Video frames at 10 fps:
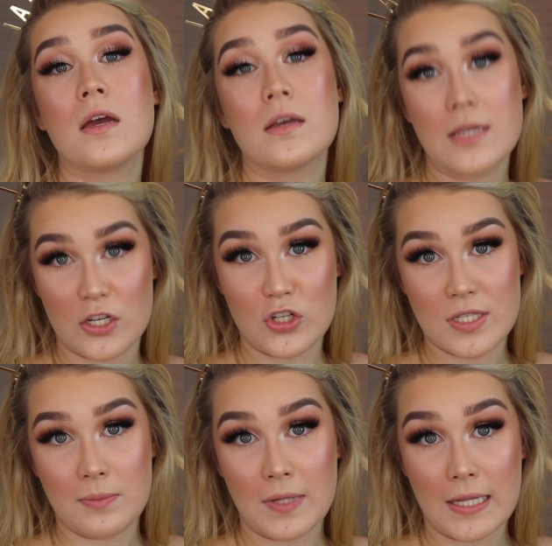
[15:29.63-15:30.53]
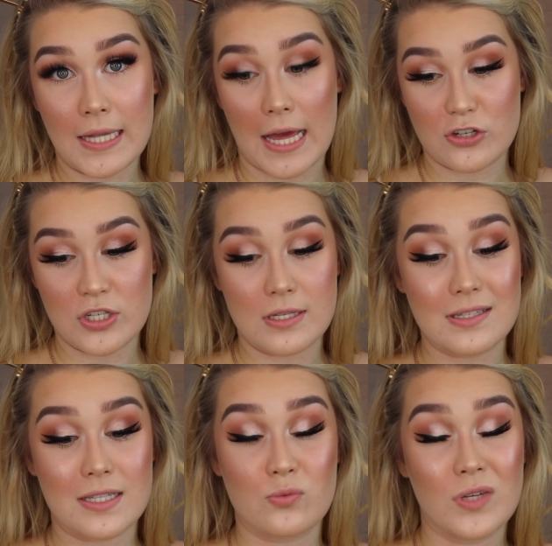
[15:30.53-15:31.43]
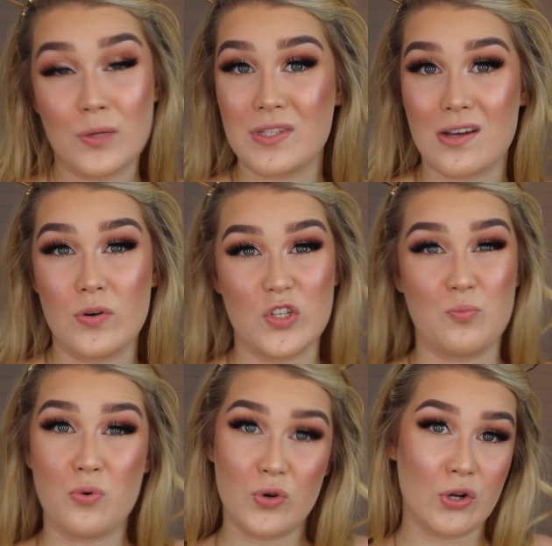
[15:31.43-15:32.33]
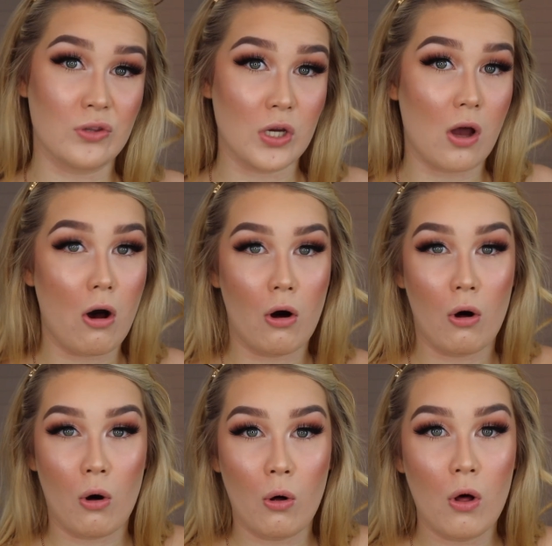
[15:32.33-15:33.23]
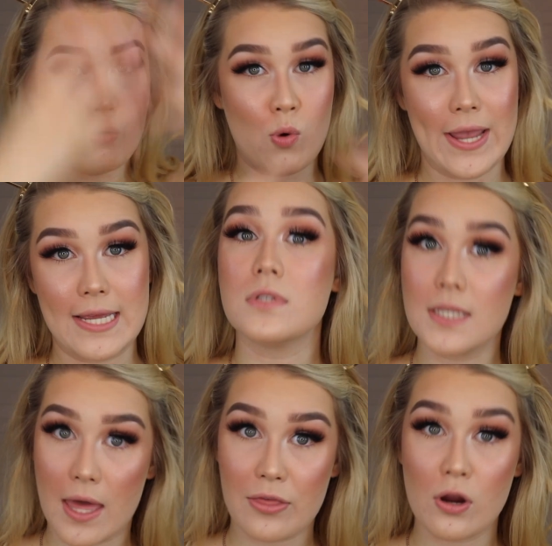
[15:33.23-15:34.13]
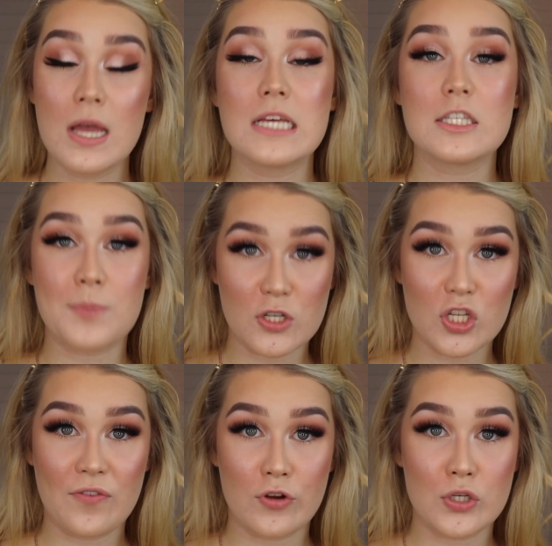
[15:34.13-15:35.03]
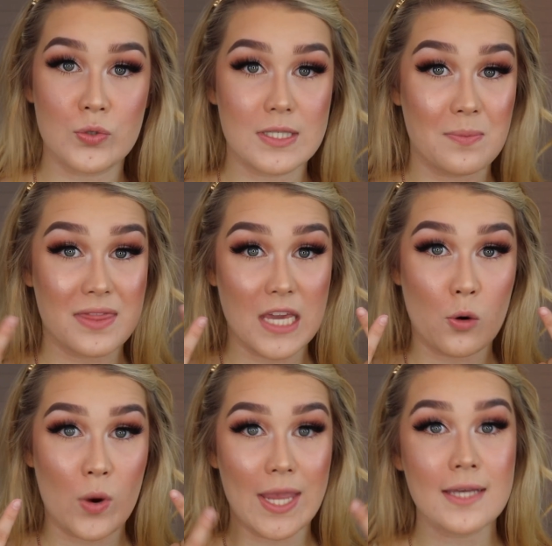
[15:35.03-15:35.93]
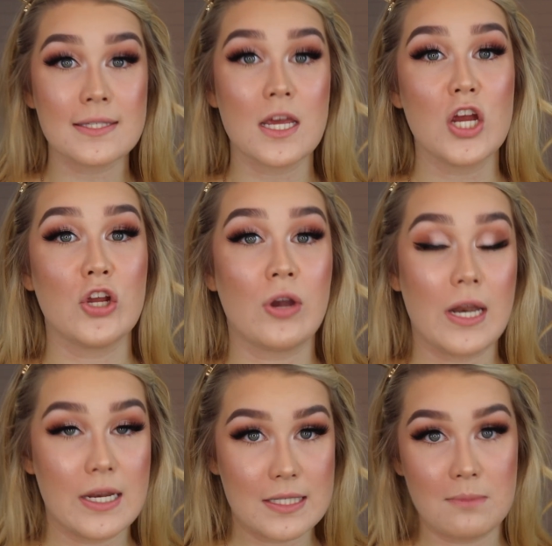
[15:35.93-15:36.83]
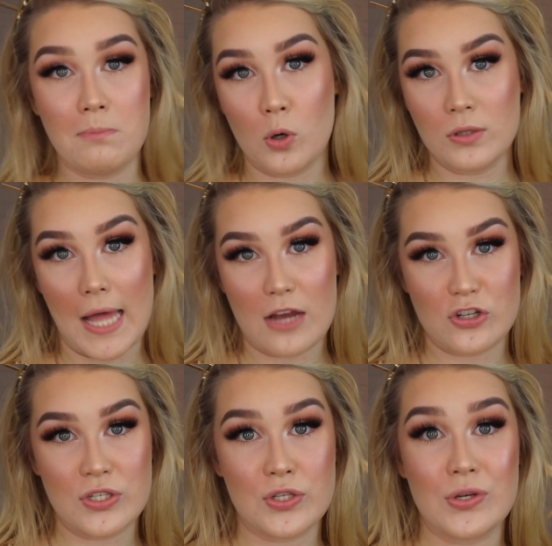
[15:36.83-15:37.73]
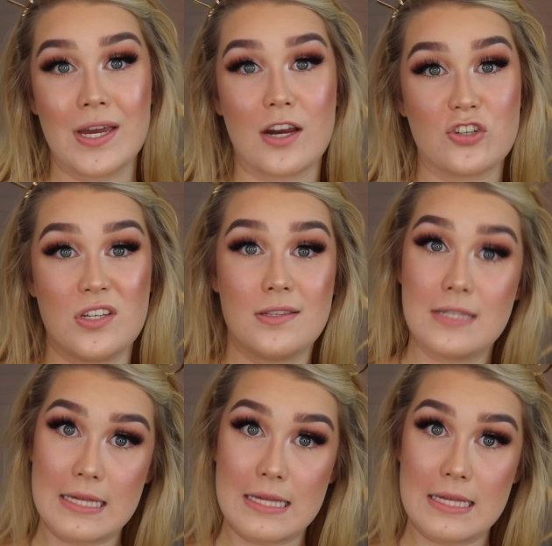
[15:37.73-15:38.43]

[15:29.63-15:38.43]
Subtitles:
get you some Lilly Lashes, because that's really what's going to pull your look all way together. Especially if you're doing some thick wings, you're gonna need some bold lashes so you can actually see